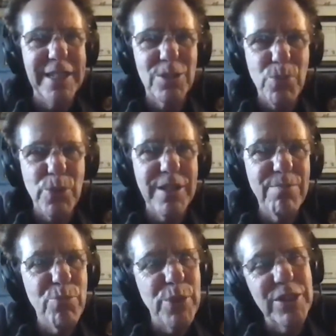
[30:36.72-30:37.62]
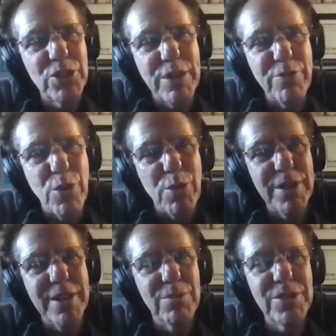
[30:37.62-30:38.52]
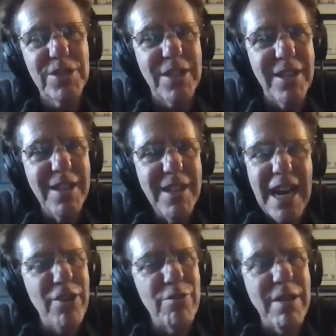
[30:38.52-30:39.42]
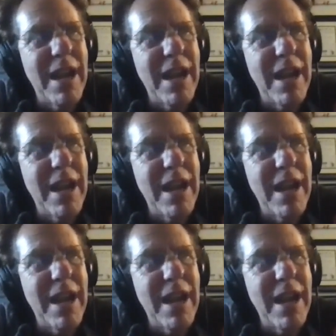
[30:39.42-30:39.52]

Pretty pretty straightforward. It was. Uh, I don't.